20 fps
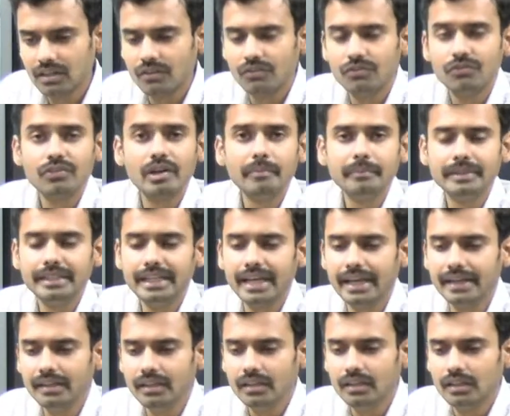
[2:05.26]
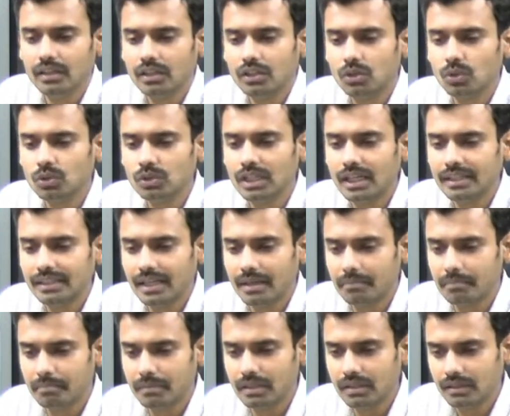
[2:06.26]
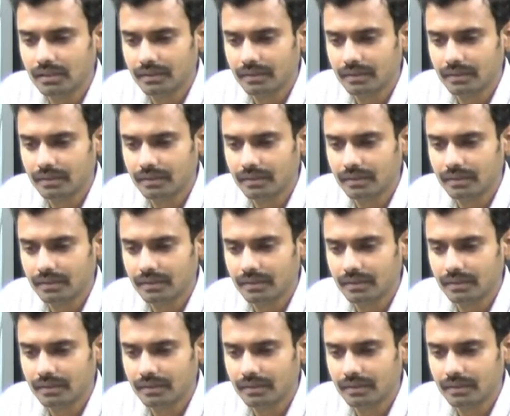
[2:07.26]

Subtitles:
from n to that number,